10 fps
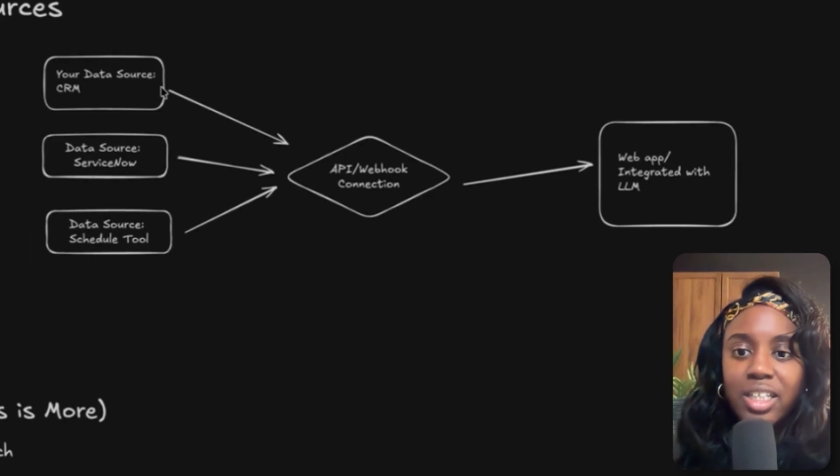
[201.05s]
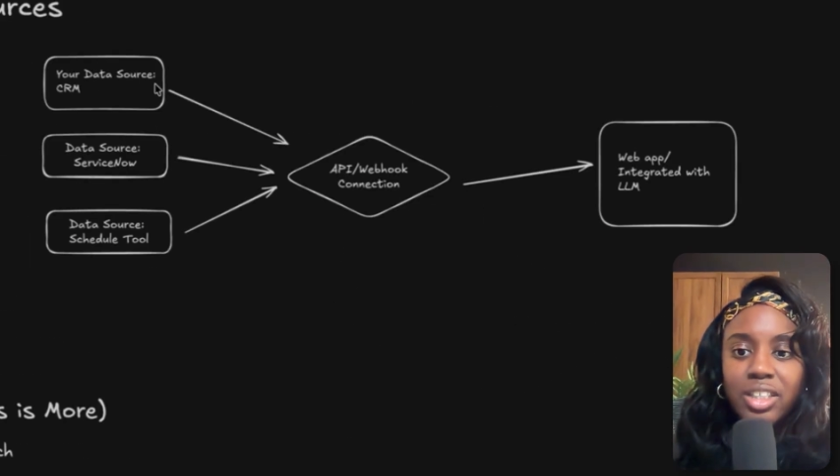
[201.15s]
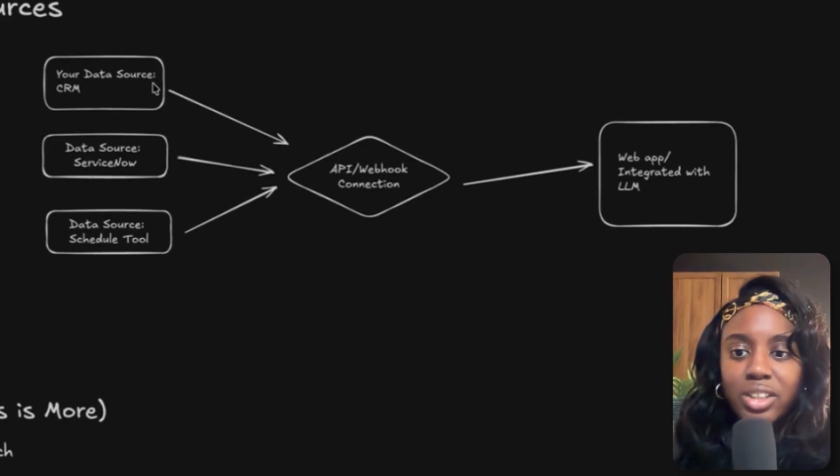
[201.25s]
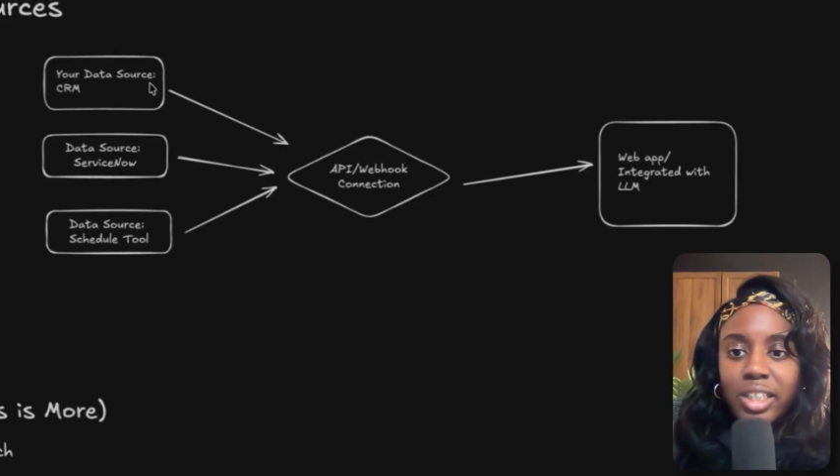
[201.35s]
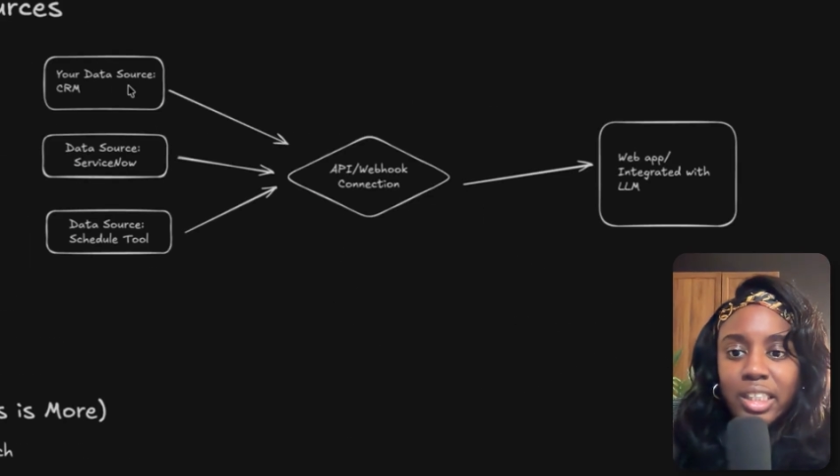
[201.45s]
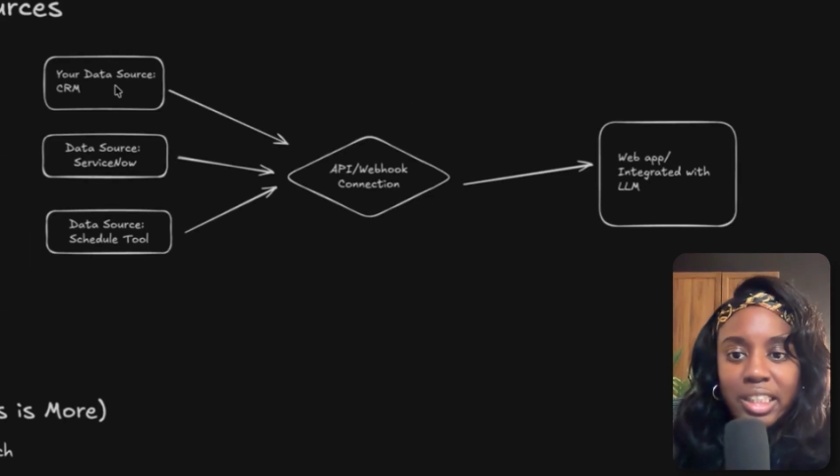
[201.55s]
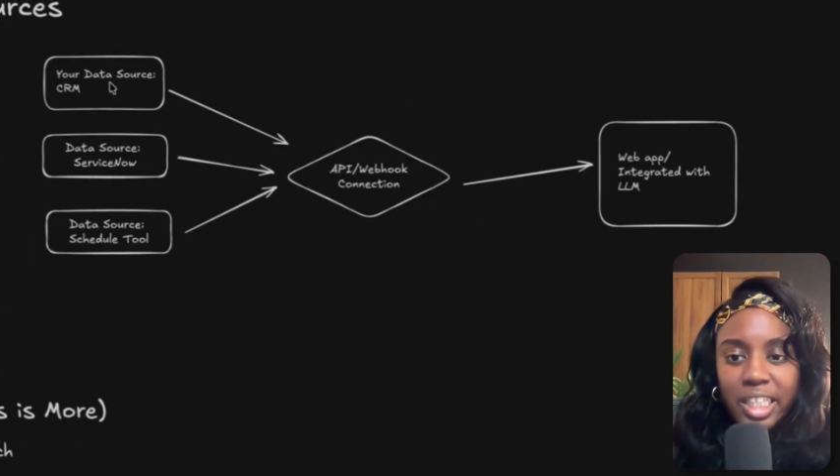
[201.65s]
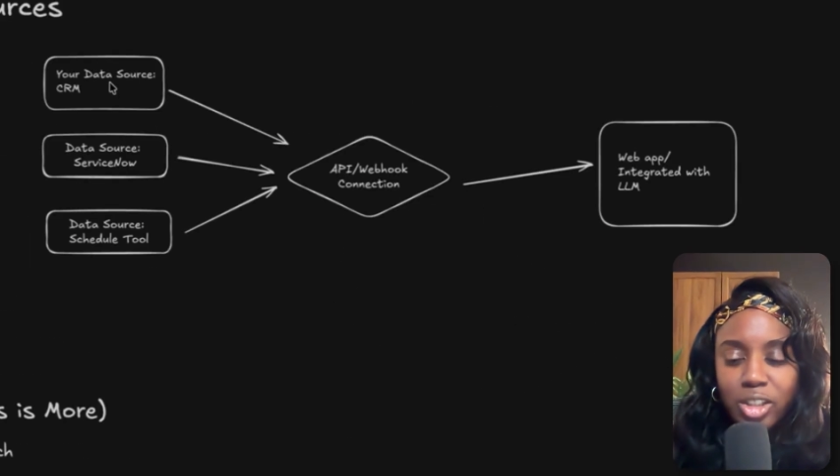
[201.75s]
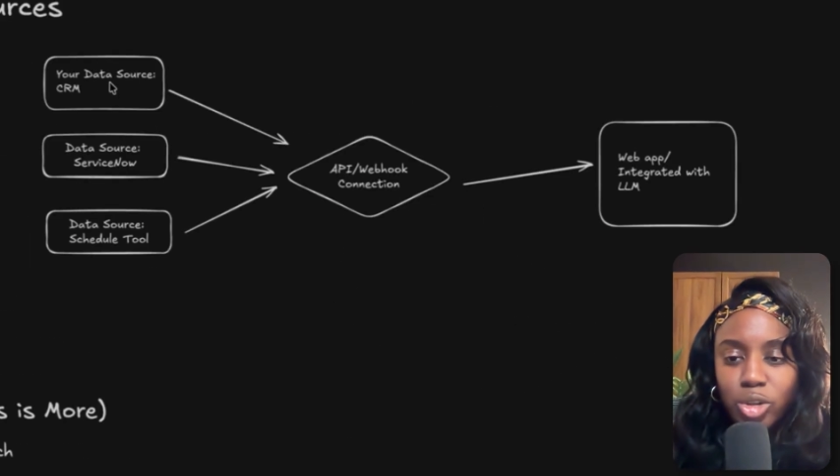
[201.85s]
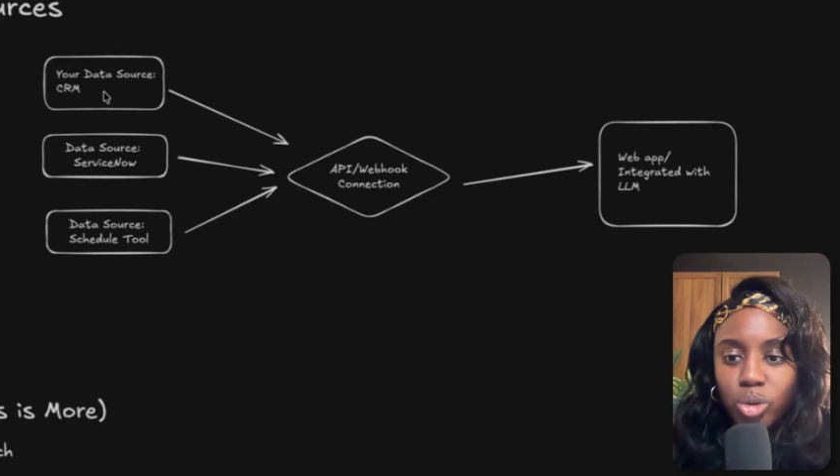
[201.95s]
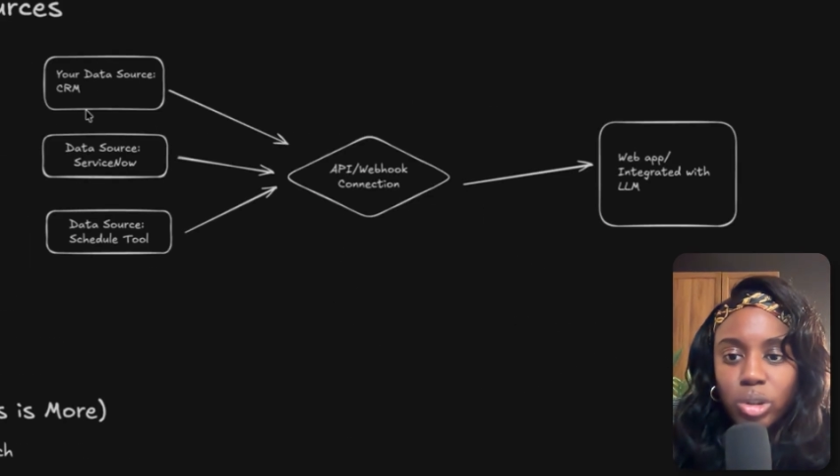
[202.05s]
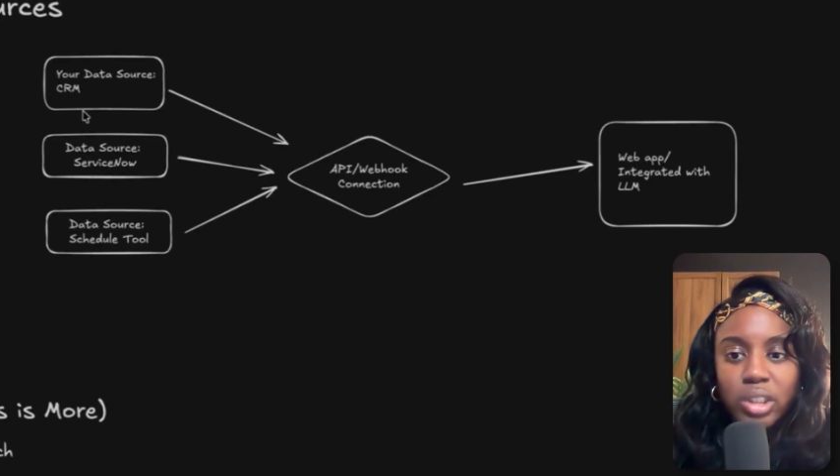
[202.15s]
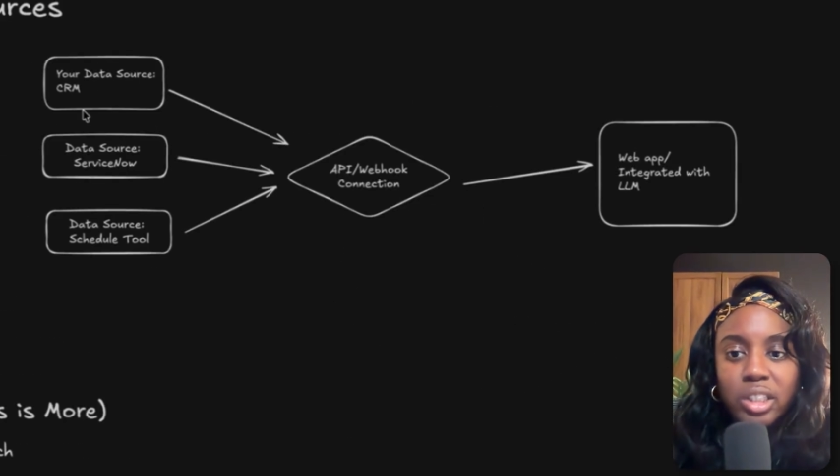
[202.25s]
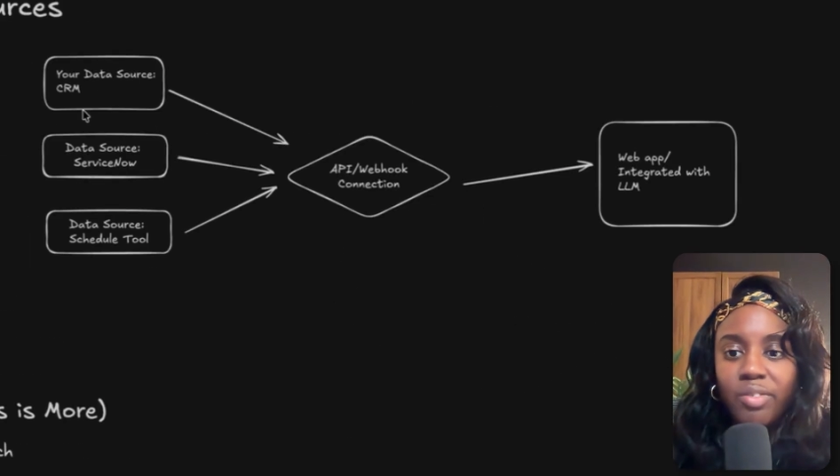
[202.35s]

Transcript: So you have the data source,